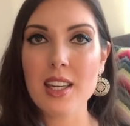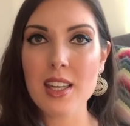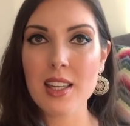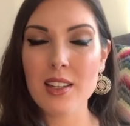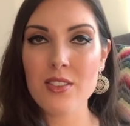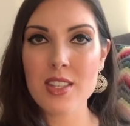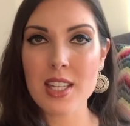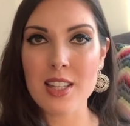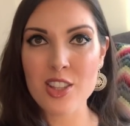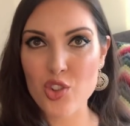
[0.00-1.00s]
He gives
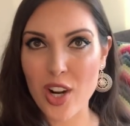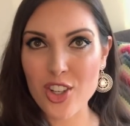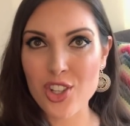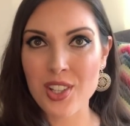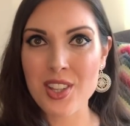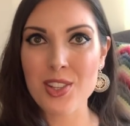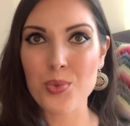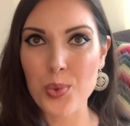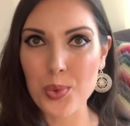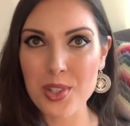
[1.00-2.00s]
instructions
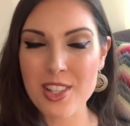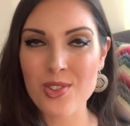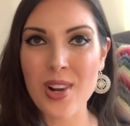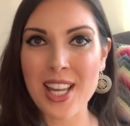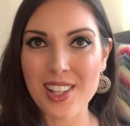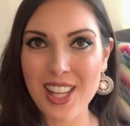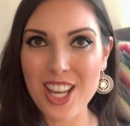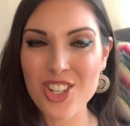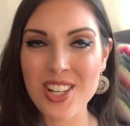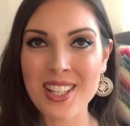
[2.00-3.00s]
and rules and
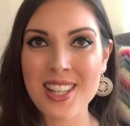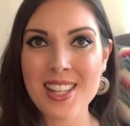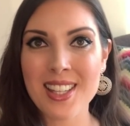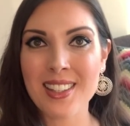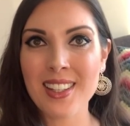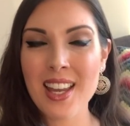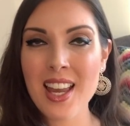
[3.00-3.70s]
regulations and